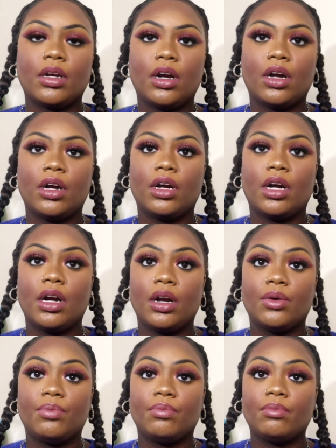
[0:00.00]

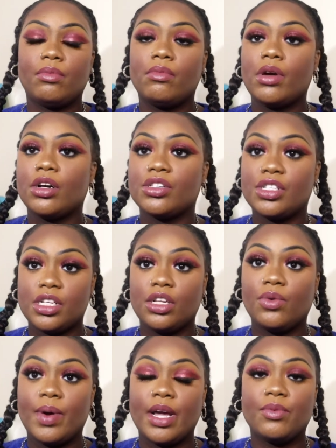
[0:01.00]
Her
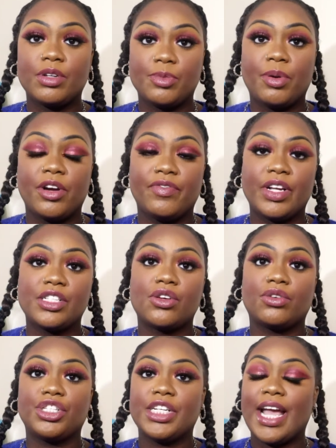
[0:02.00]
silhouette was perfect.
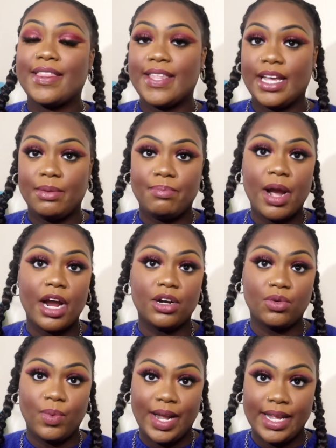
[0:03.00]
So she had the
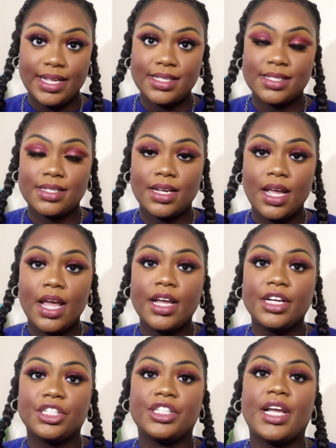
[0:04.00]
empire waist,
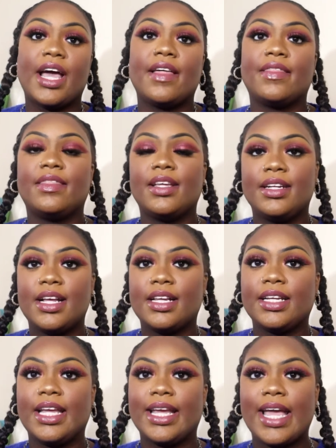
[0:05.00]
she had the
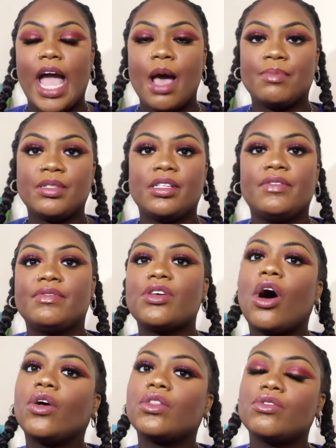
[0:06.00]
delicate cap sleeves,
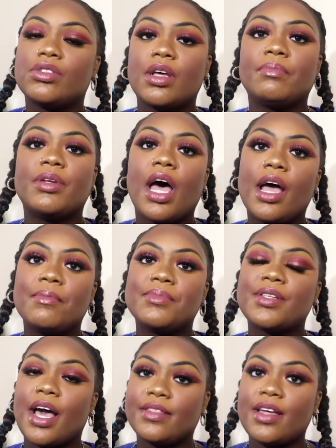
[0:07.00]
although
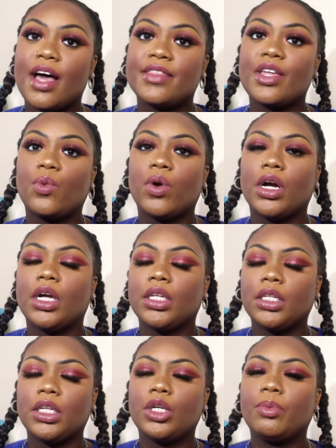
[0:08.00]
sometimes I thought they were a
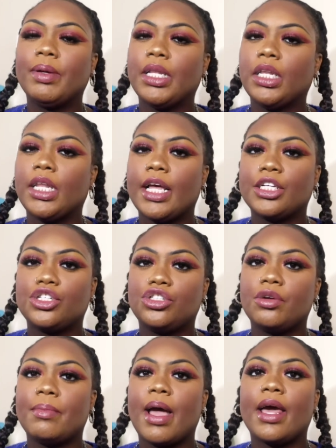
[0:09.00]
little bit less
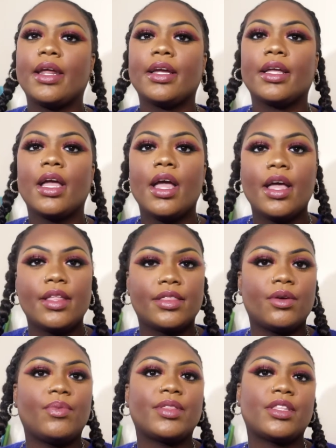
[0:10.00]
dramatic
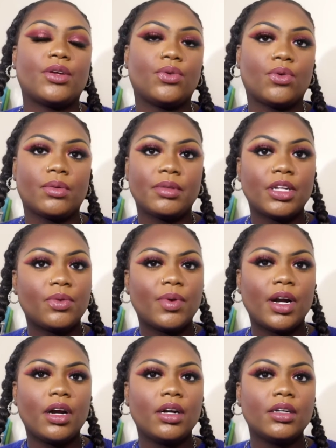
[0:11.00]
than what they normally
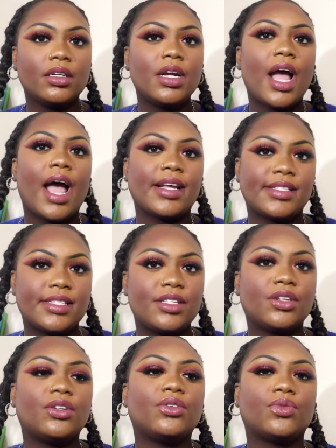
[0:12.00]
were. I
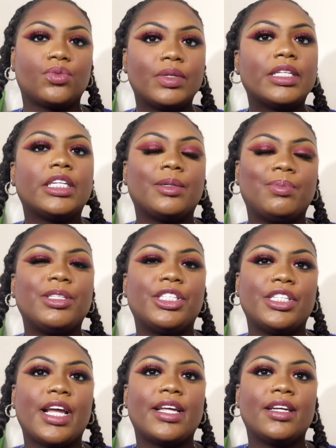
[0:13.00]
still really
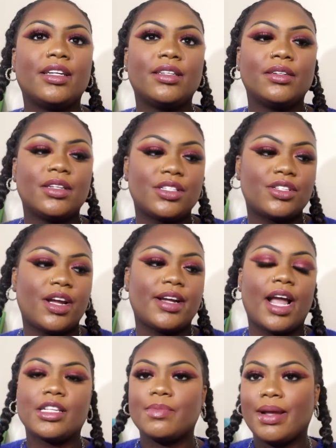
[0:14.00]
appreciate it. Sorry
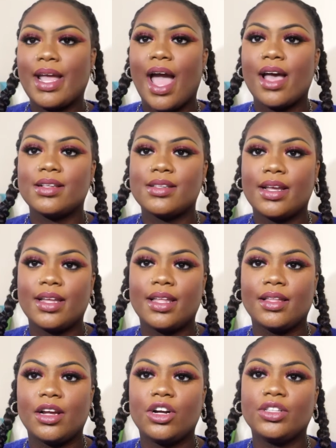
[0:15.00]
guys, my cat is like,
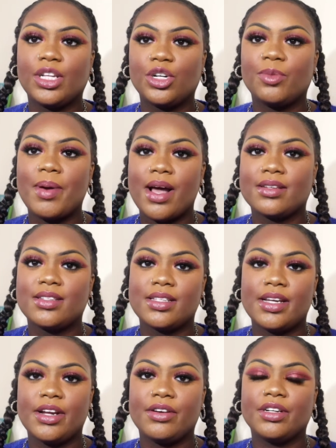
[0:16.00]
her litter box
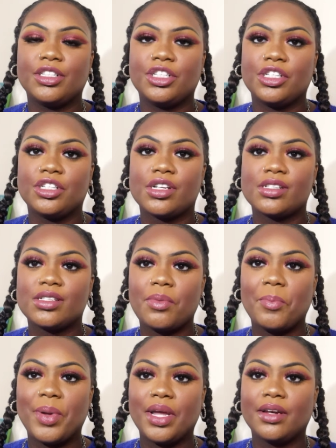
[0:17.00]
is in here and she's
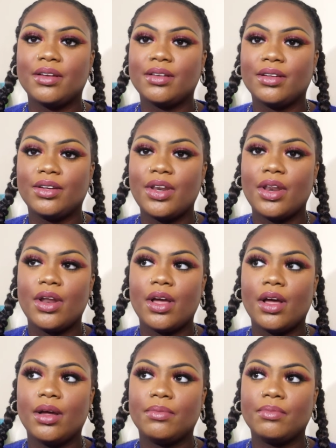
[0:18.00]
just being
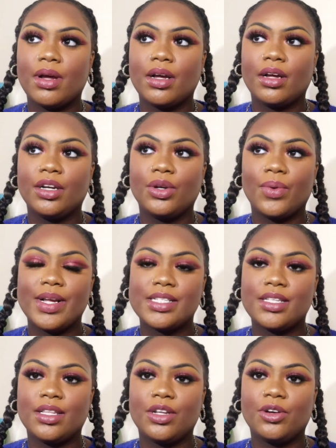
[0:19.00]
a
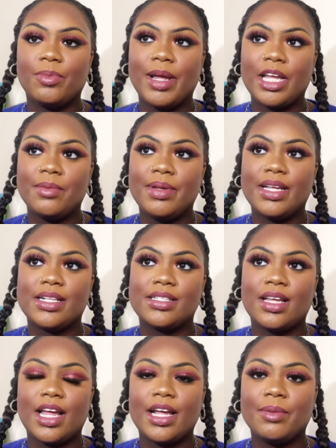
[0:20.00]
noisy little baby
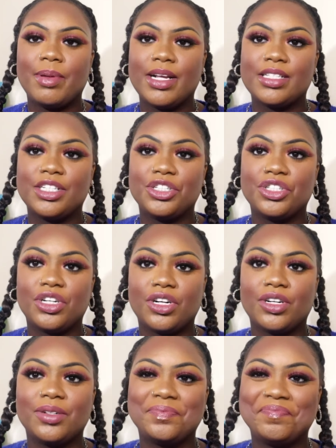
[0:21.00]
until I pay attention to
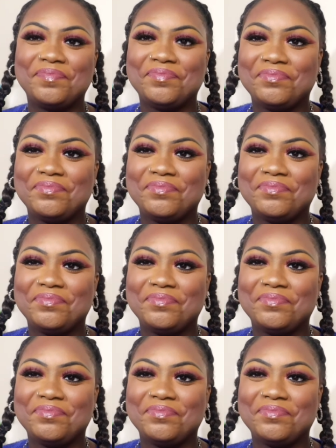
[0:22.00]
her.